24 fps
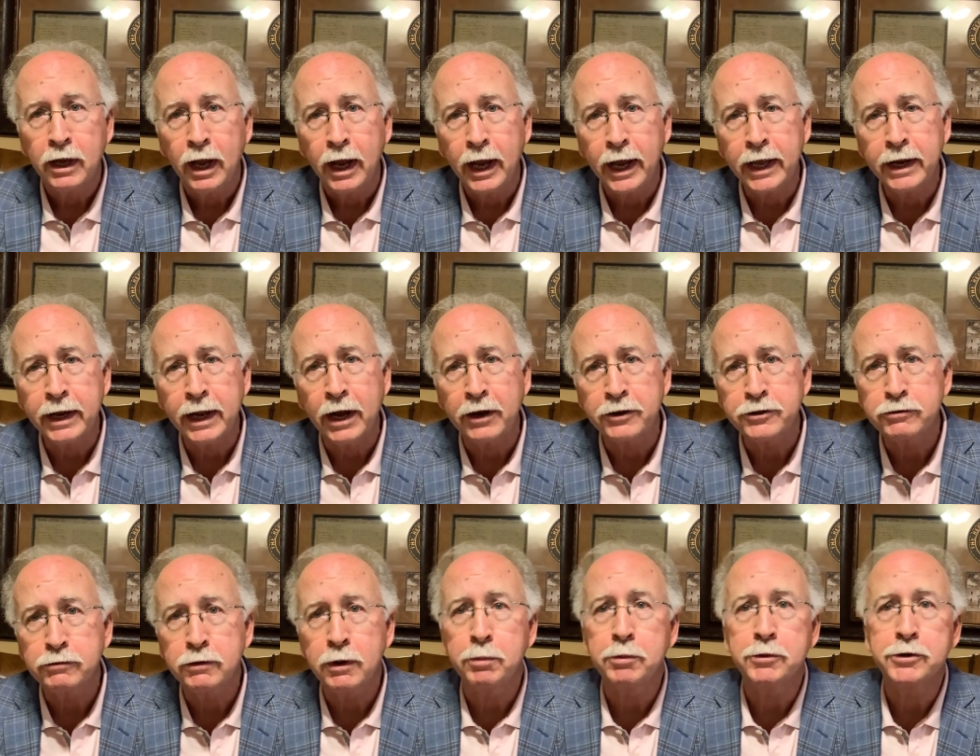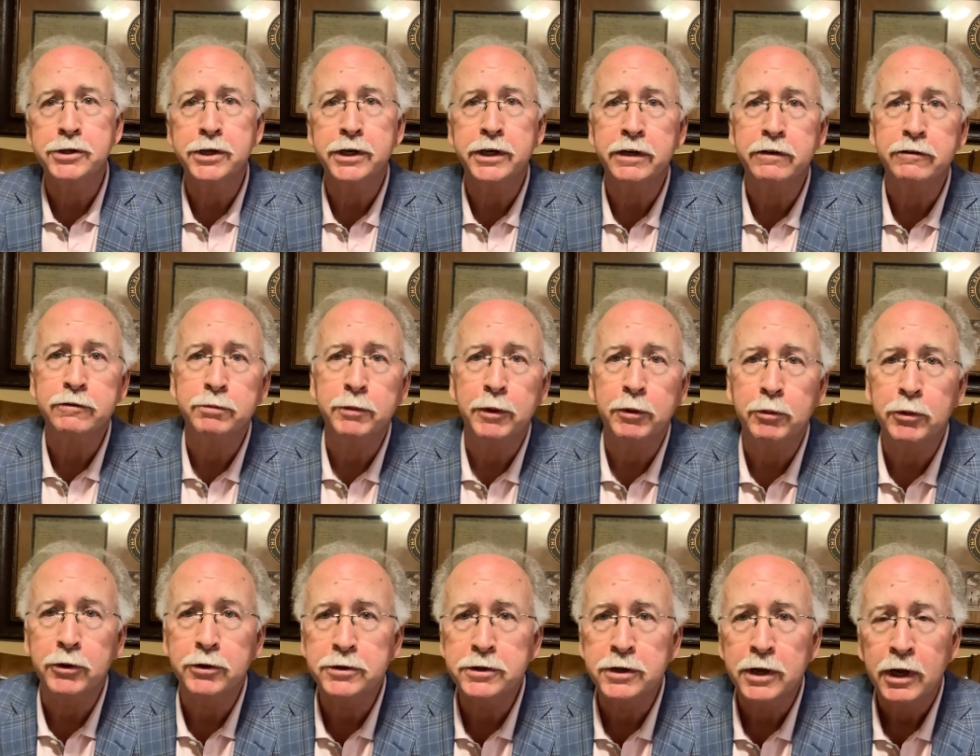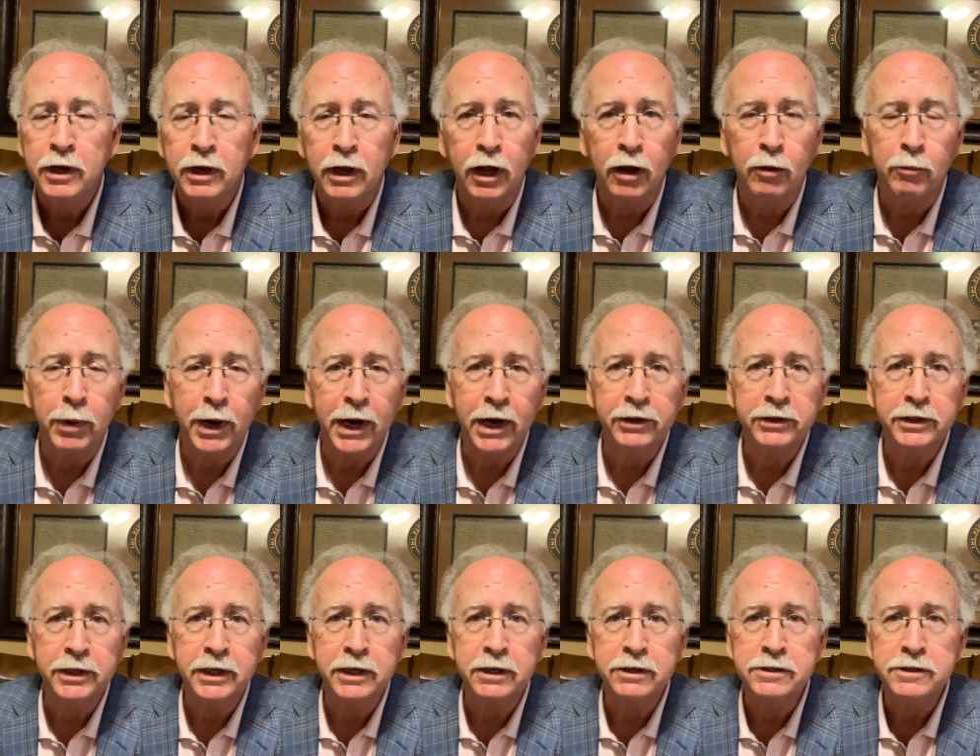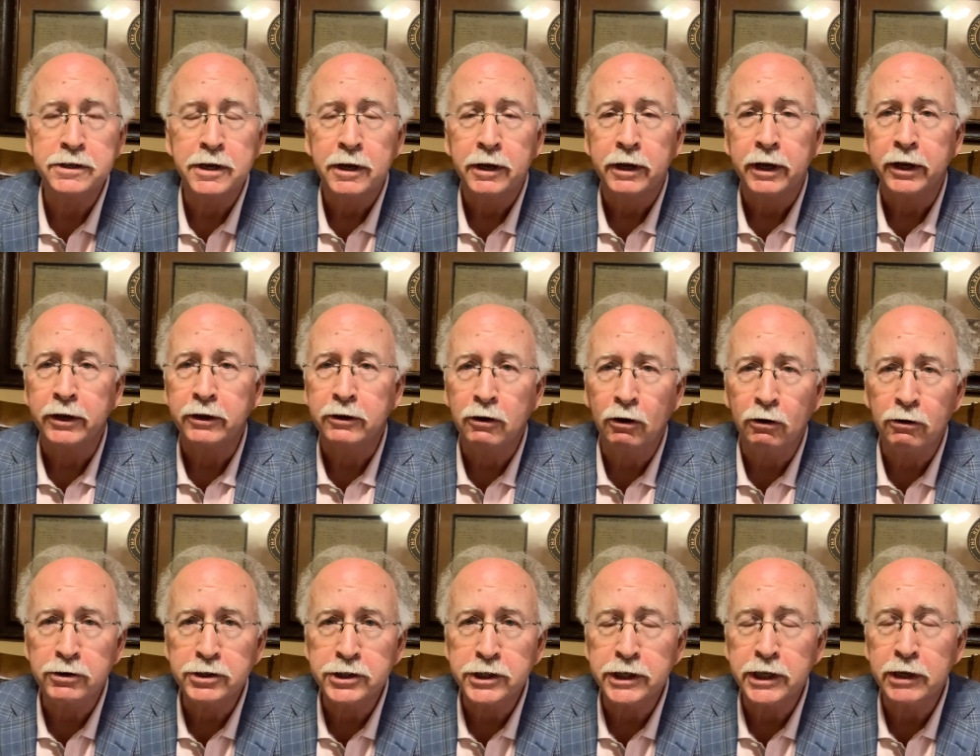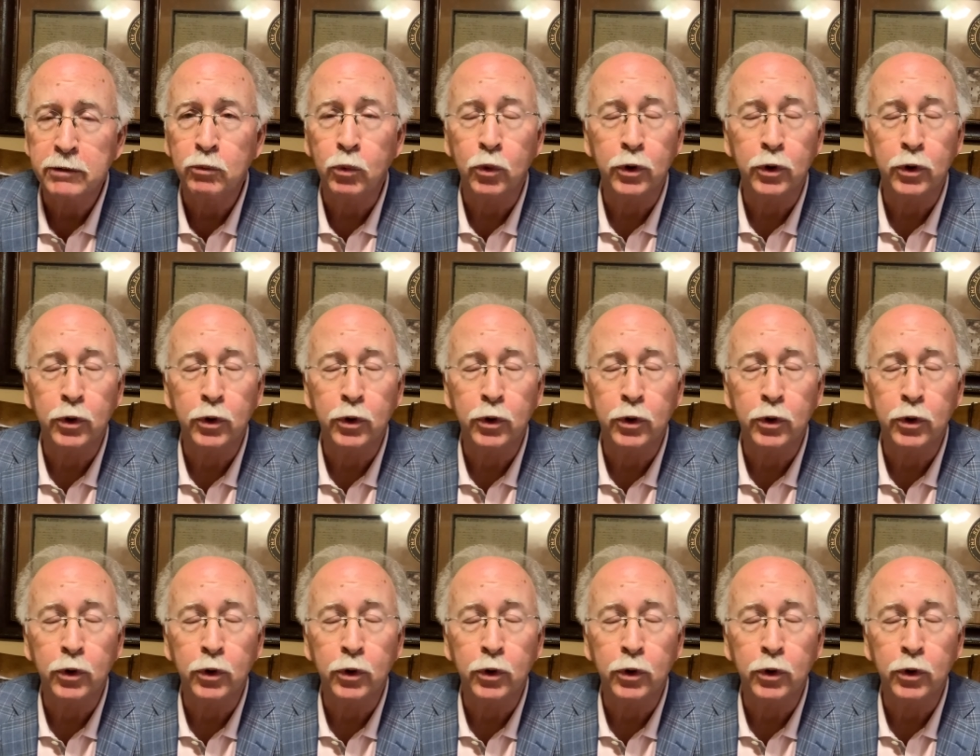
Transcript: and House of Representatives members about this, encouraging them.